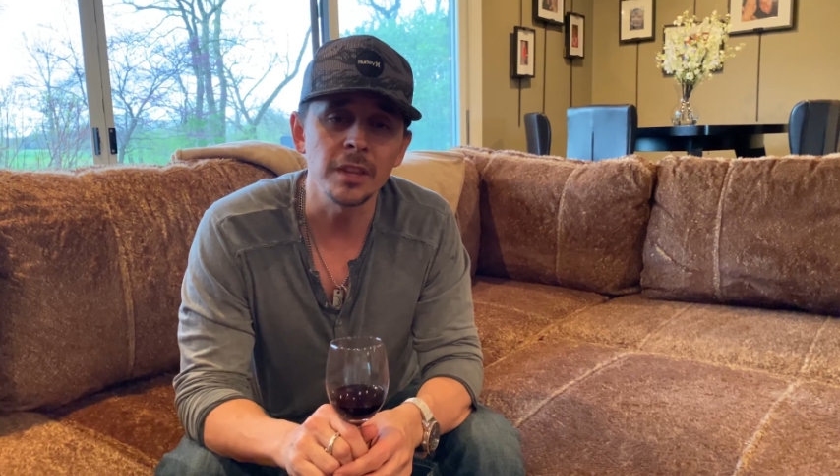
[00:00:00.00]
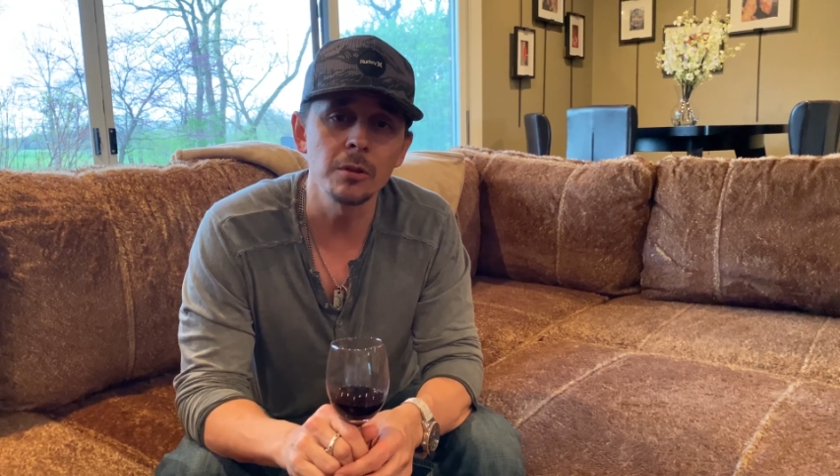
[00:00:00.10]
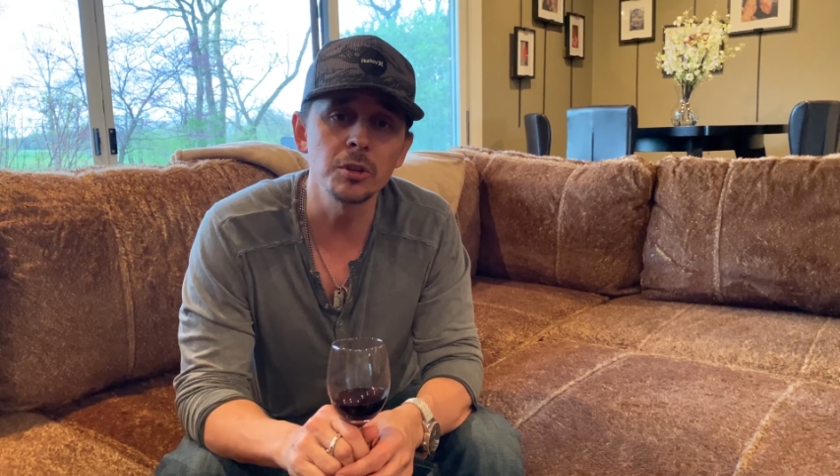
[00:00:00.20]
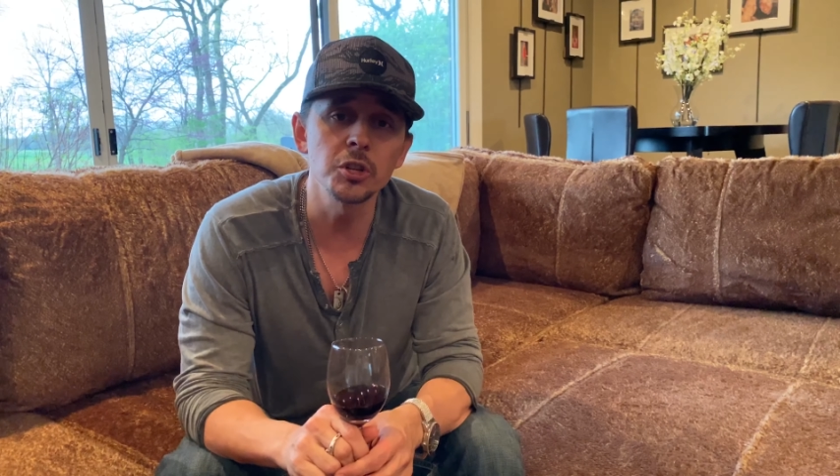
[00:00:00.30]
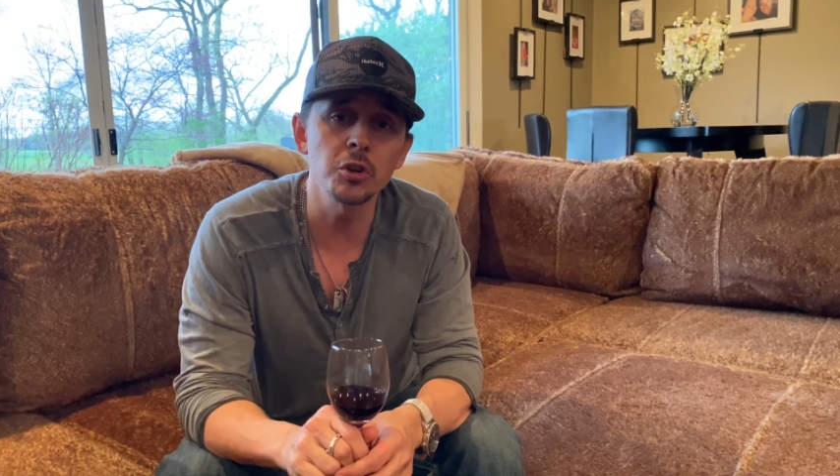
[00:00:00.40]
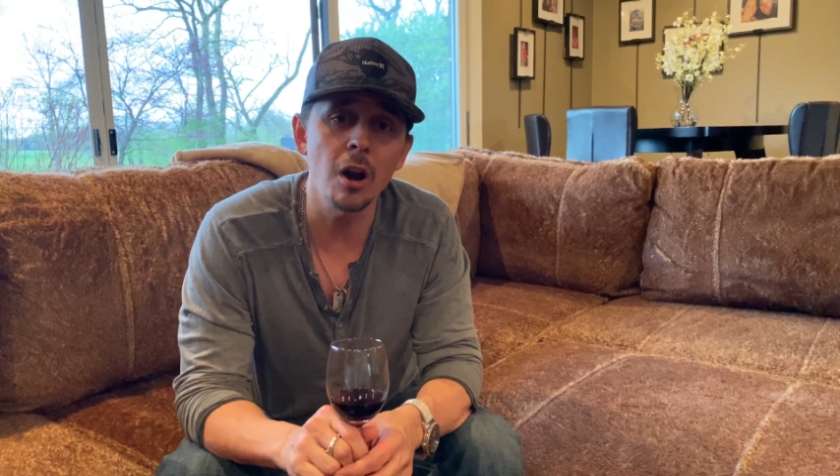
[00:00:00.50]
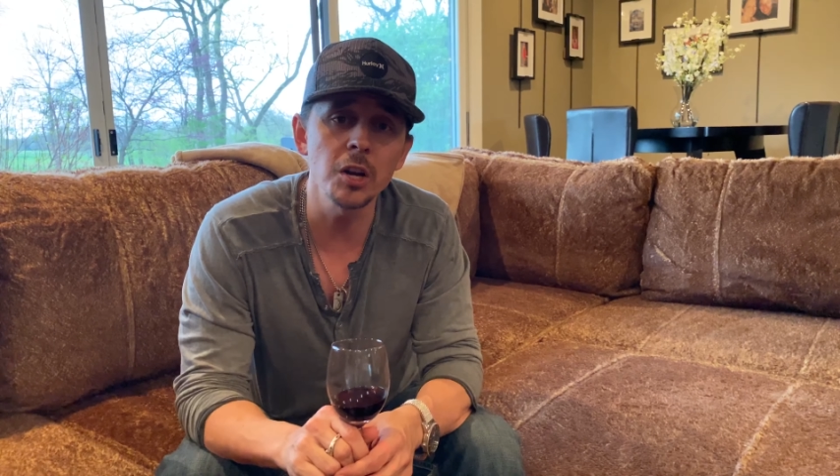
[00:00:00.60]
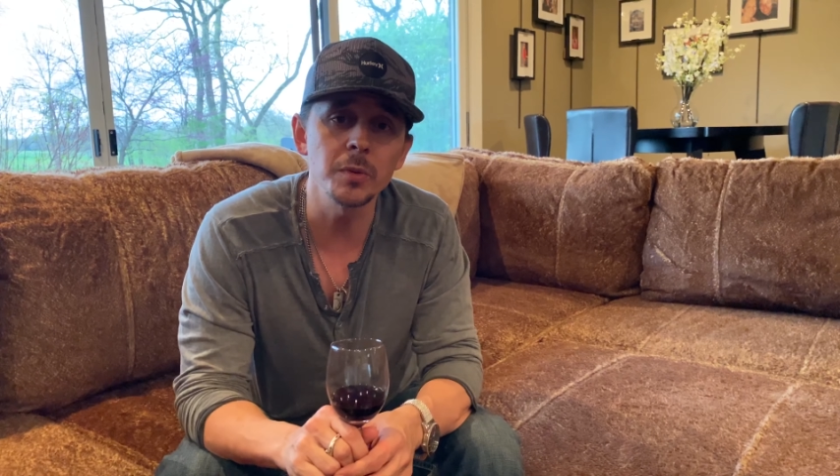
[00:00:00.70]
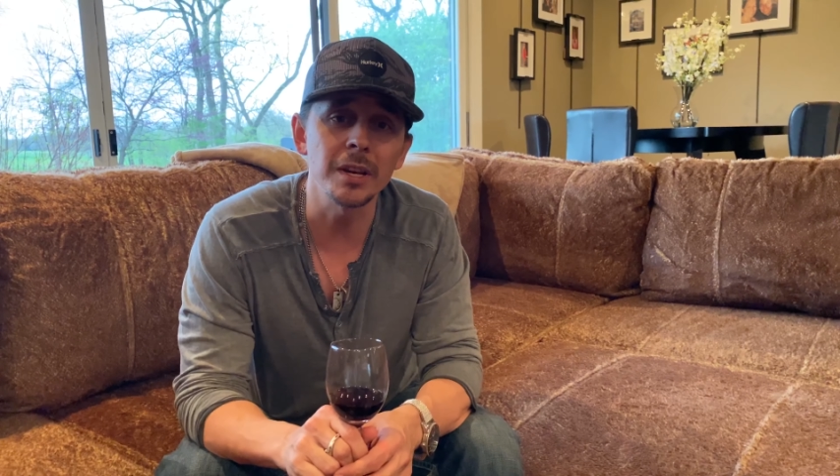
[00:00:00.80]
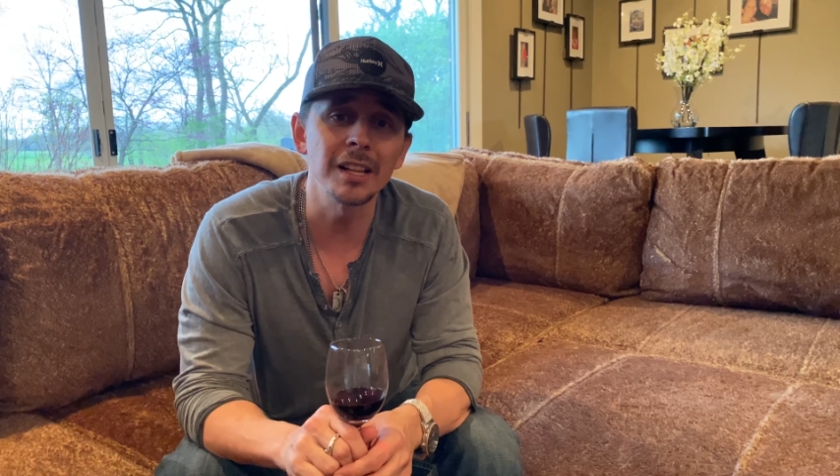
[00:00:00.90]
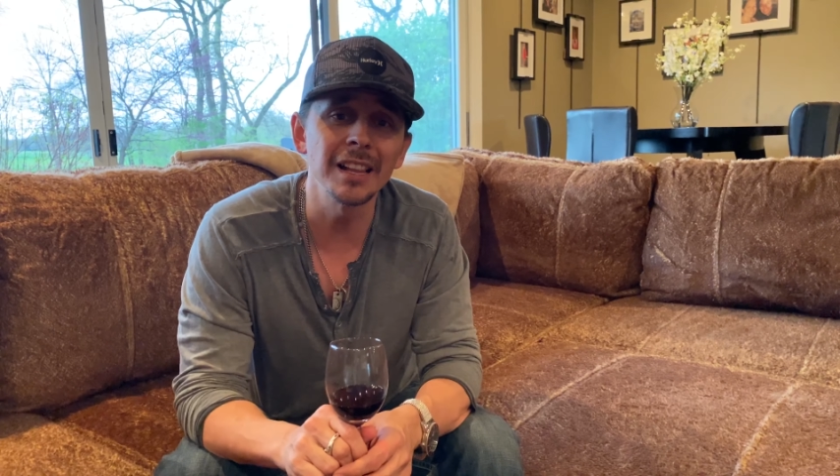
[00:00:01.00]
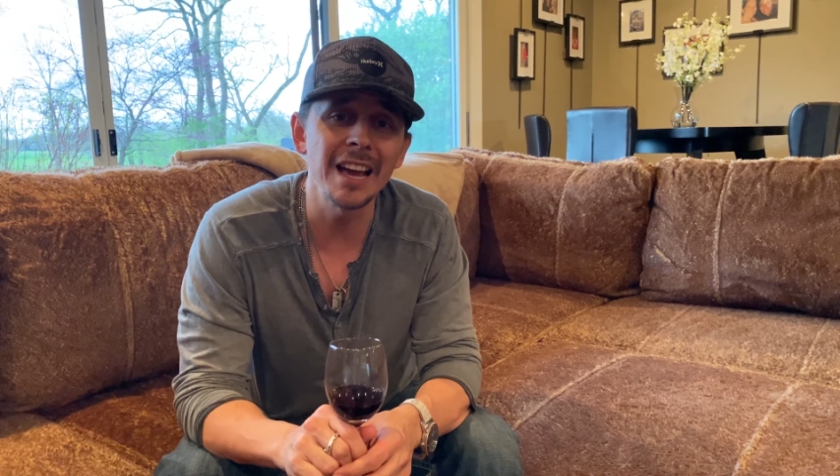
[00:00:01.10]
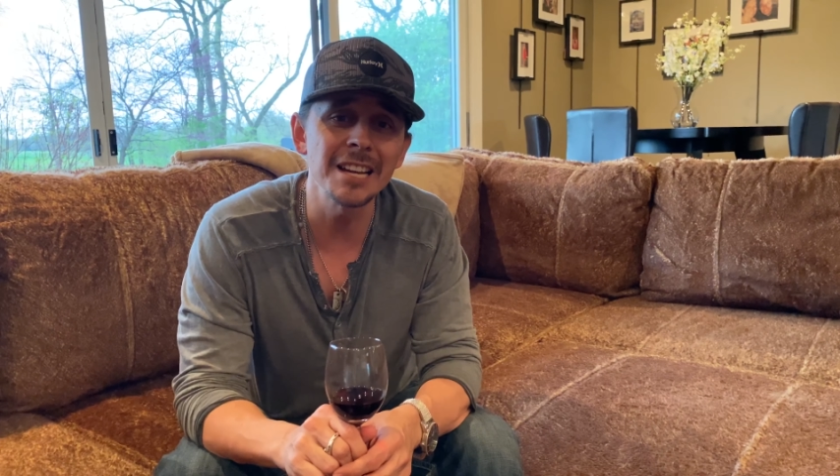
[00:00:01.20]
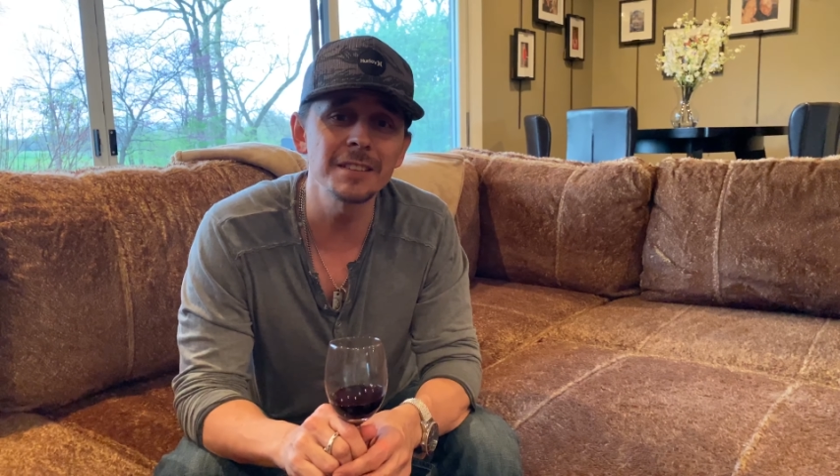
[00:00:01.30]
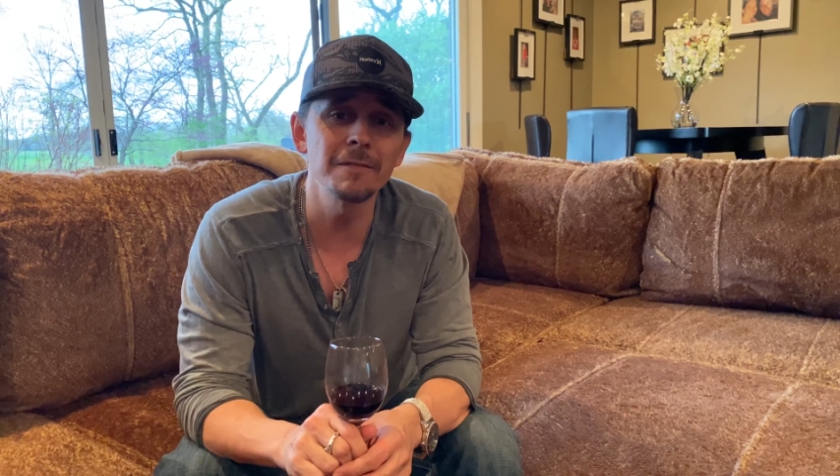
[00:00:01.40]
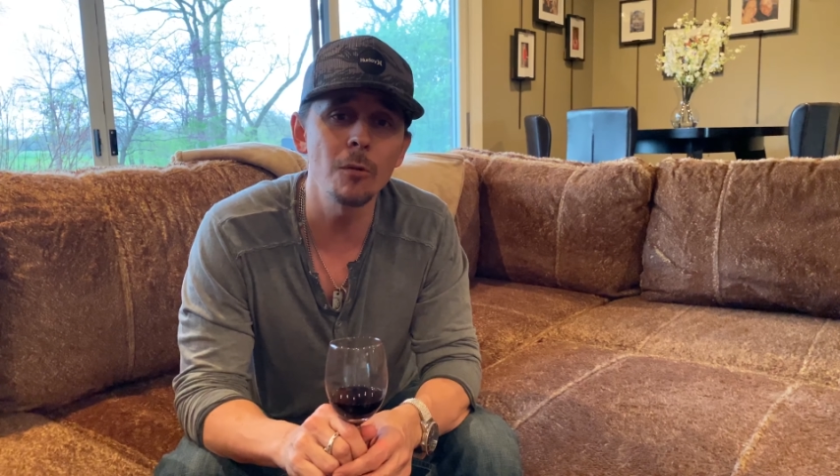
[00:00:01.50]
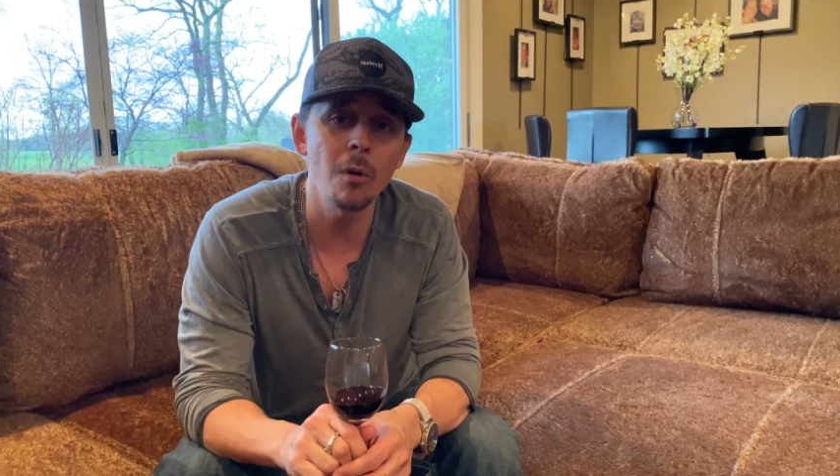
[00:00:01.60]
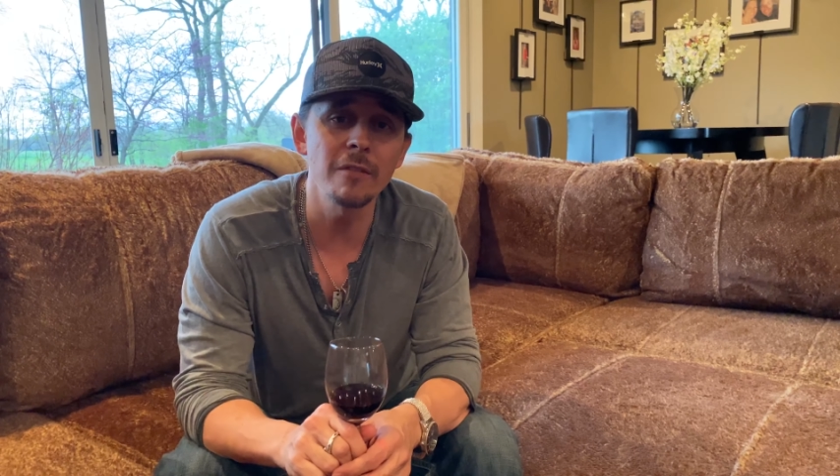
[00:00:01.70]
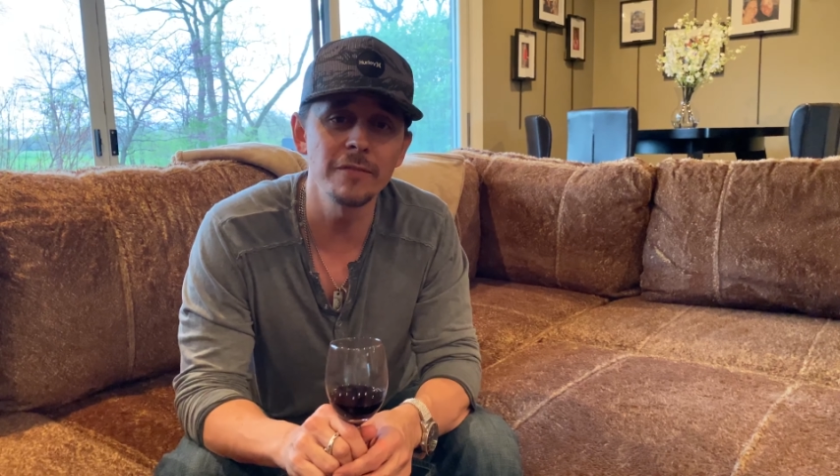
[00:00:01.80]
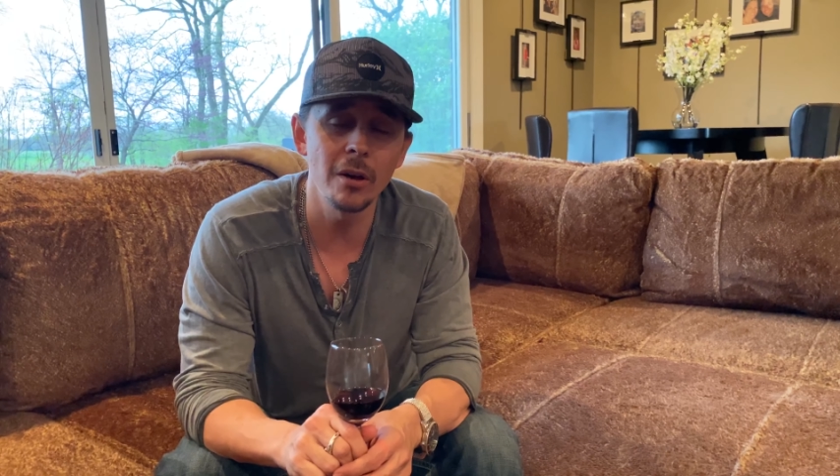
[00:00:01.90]
He was charged with a Class
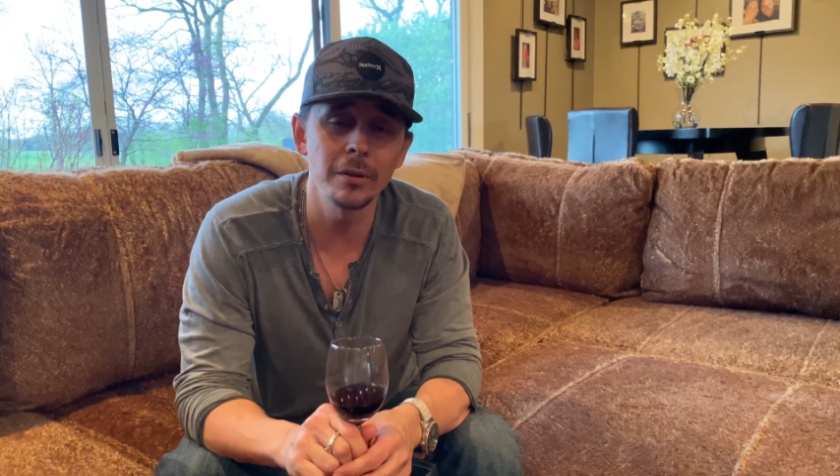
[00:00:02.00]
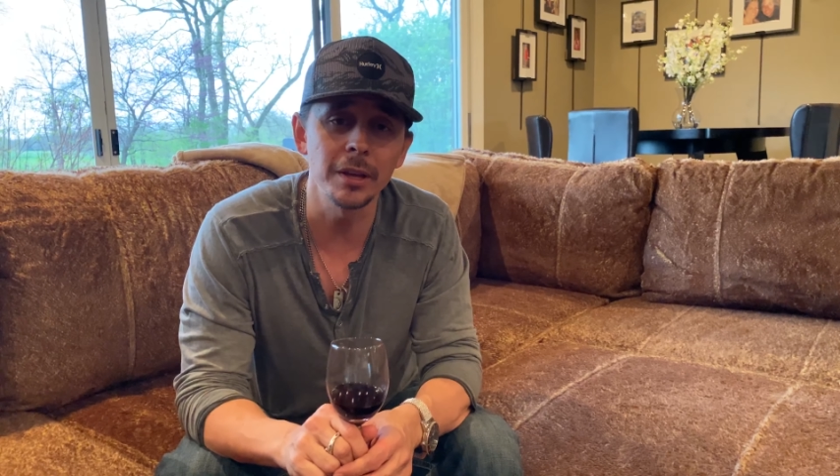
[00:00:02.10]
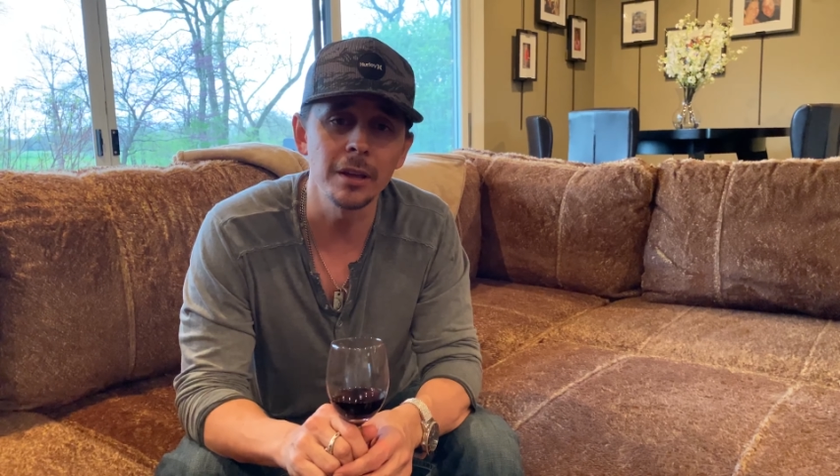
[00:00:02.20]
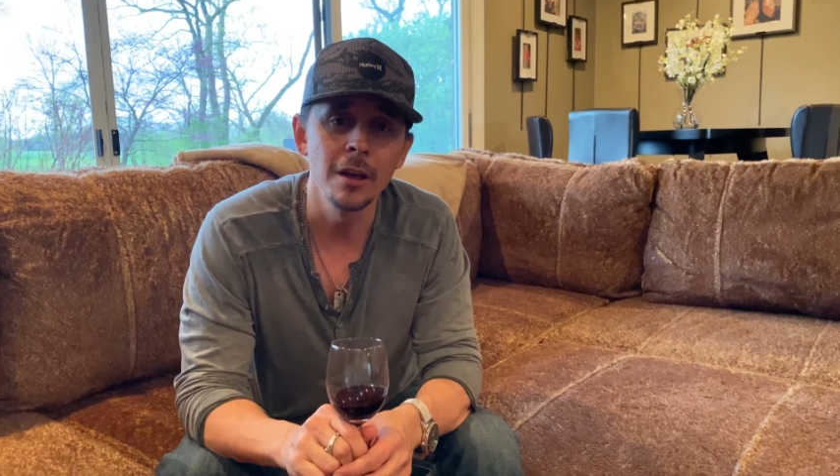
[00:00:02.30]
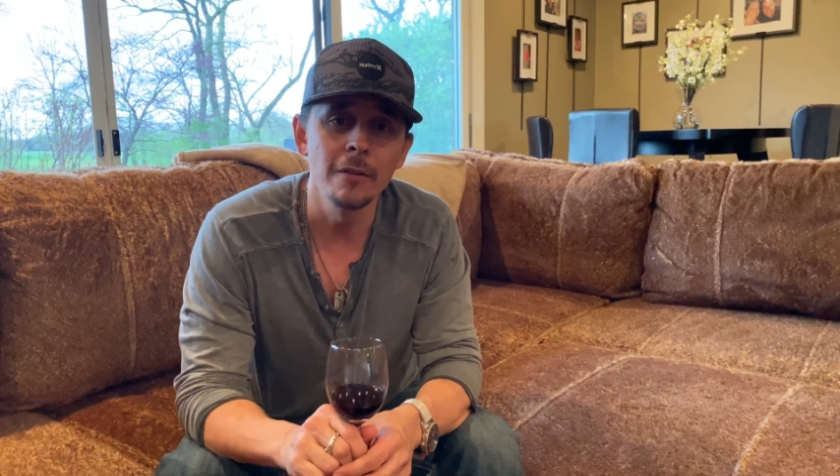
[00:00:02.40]
4 felony